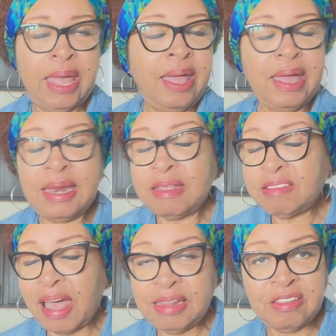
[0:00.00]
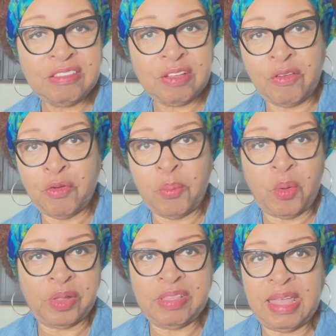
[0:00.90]
And as I discover
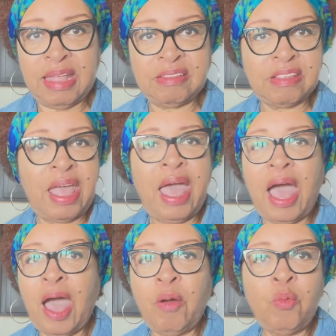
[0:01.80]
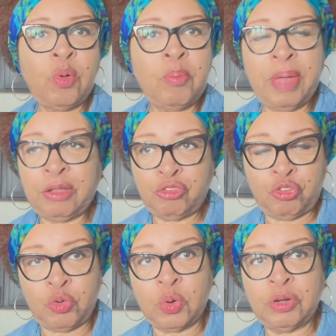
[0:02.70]
more things, I will make
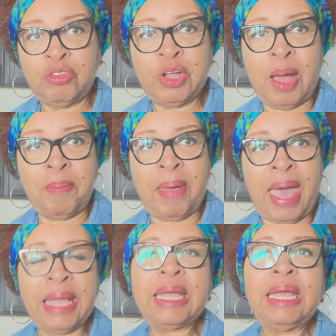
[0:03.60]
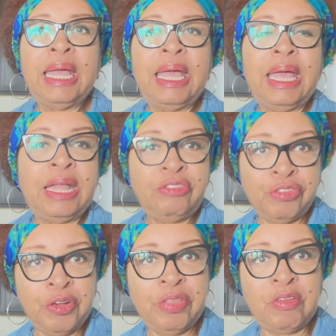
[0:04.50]
sure to come back and
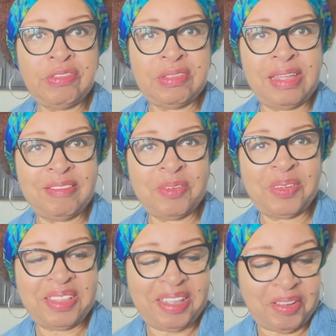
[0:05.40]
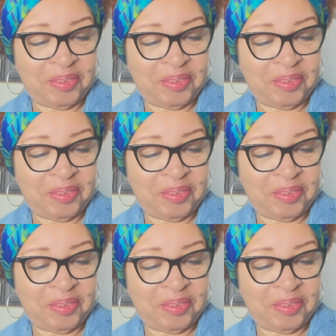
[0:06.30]
share those things with you.